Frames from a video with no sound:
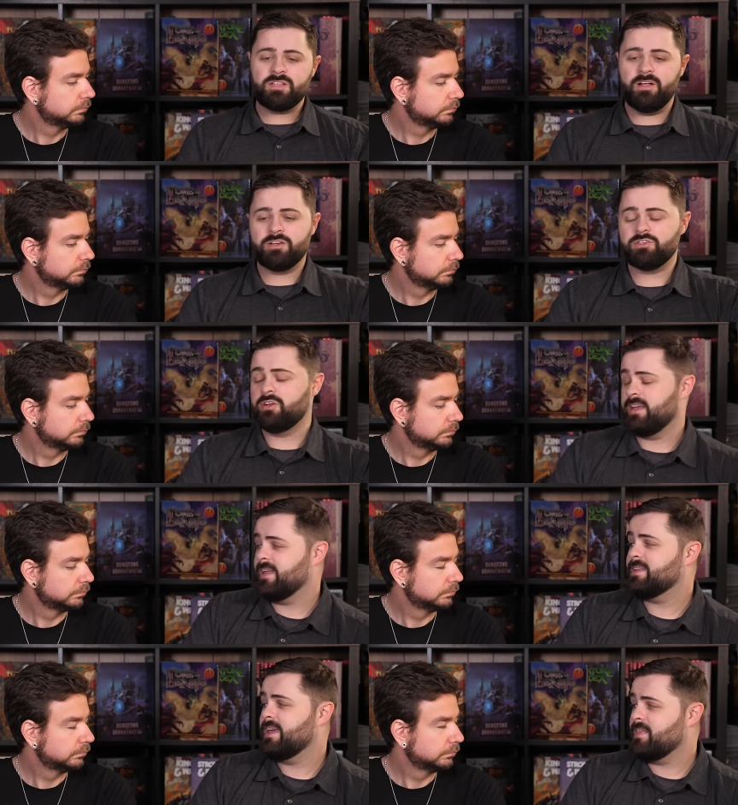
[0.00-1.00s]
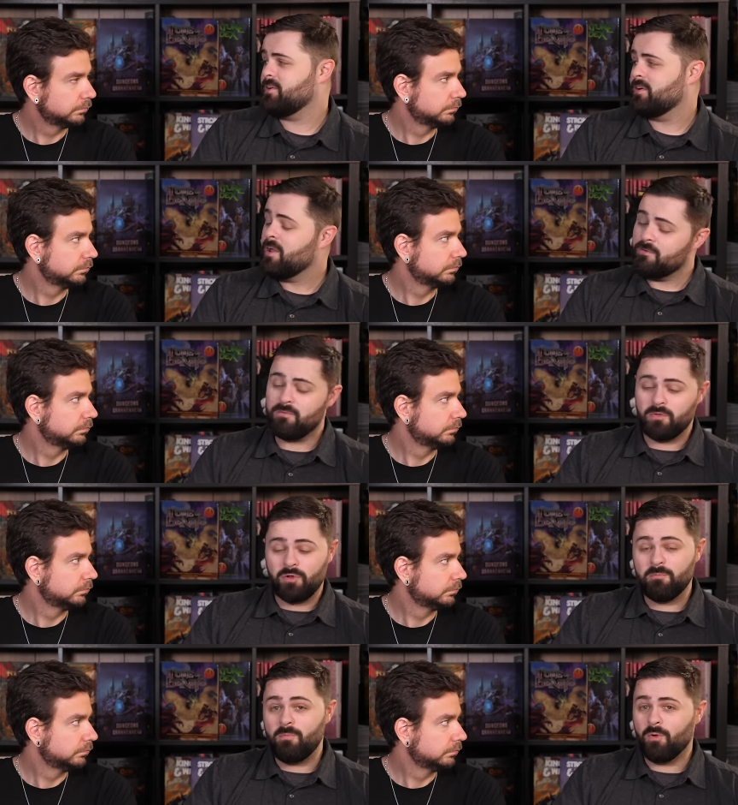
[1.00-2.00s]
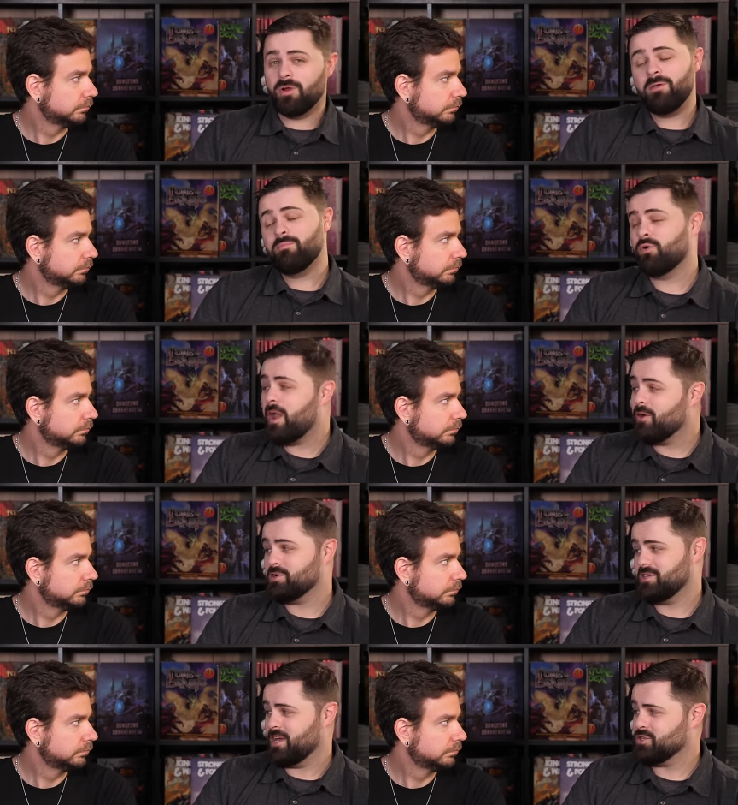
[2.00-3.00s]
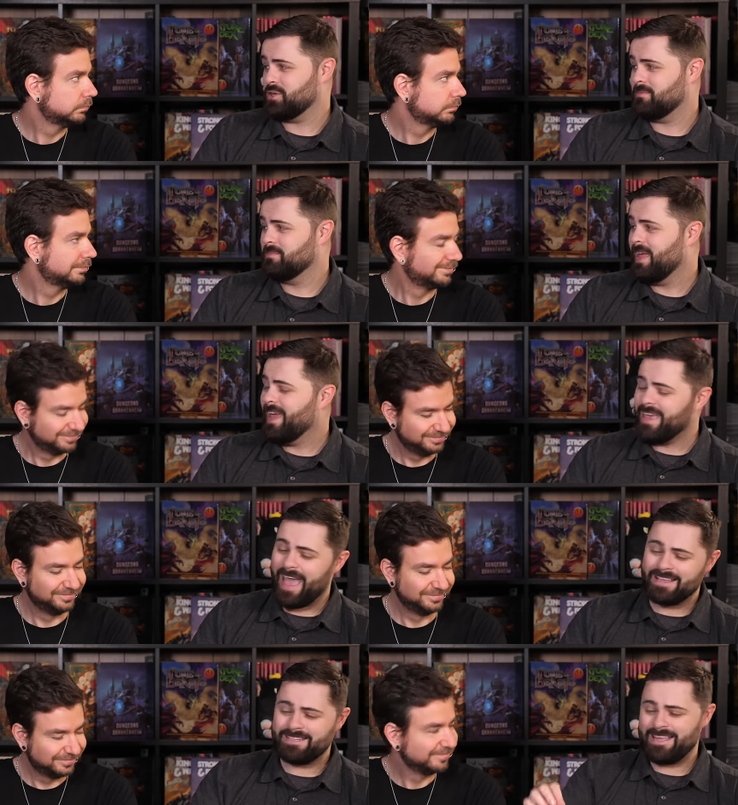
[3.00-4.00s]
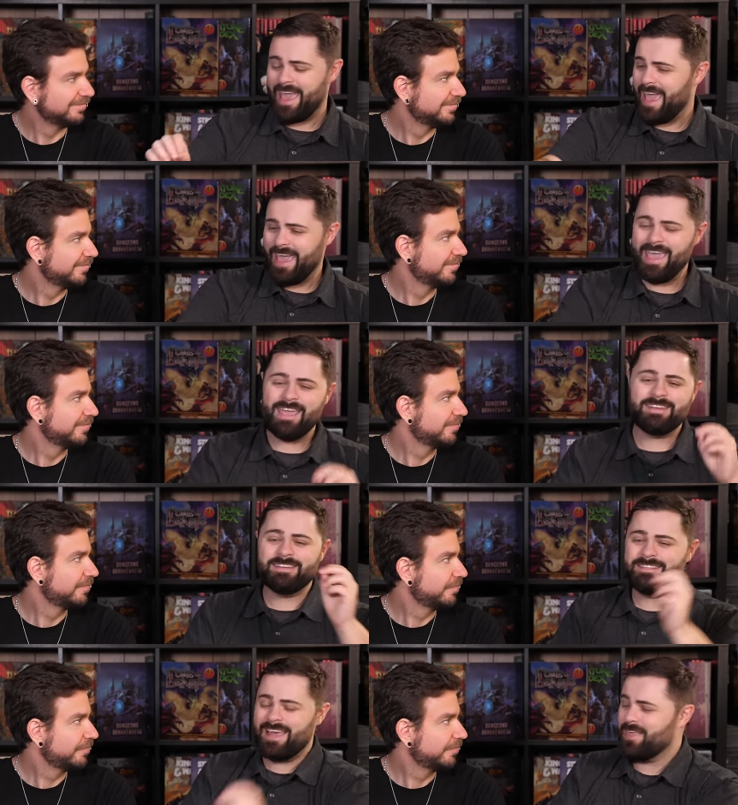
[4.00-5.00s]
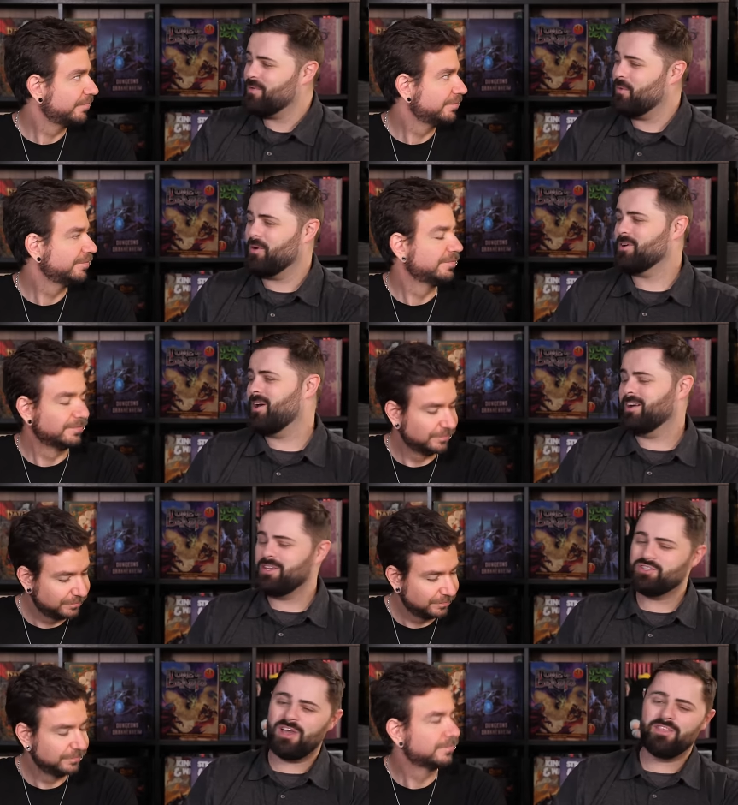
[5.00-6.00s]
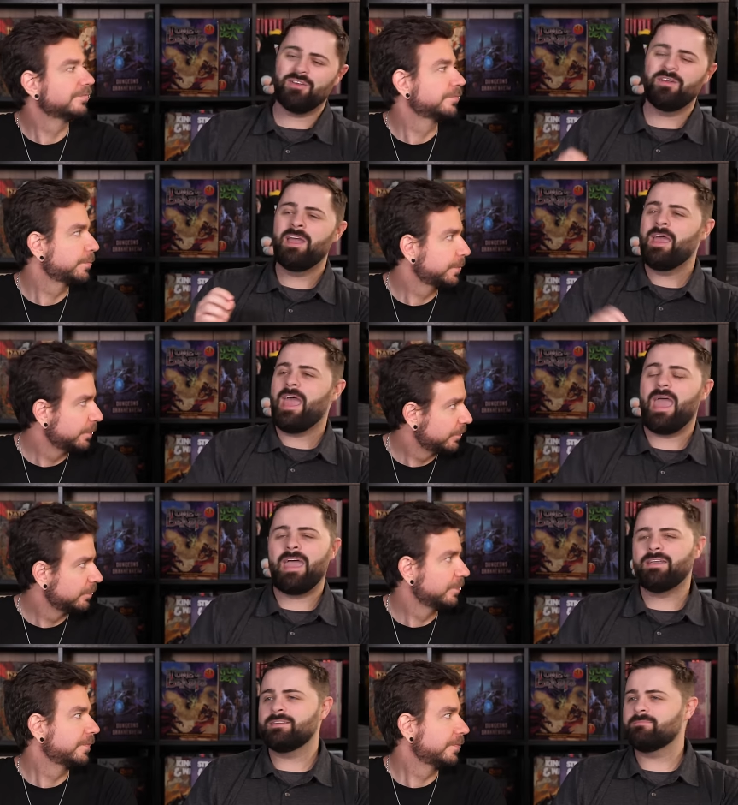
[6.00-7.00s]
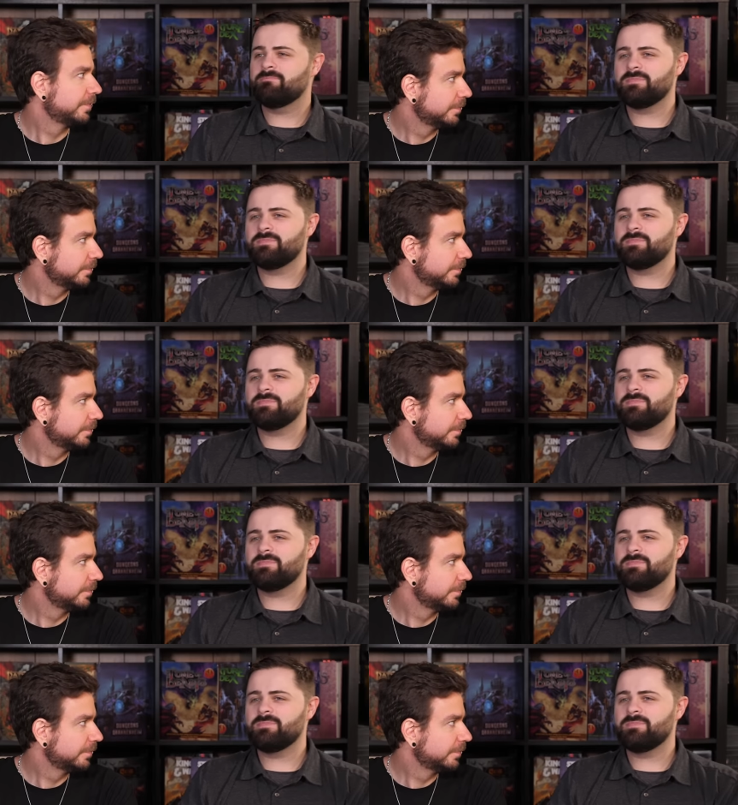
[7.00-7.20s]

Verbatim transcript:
Speaker 1: clerics are going to get together for their morning prayer session, casting aid and death ward on each other, and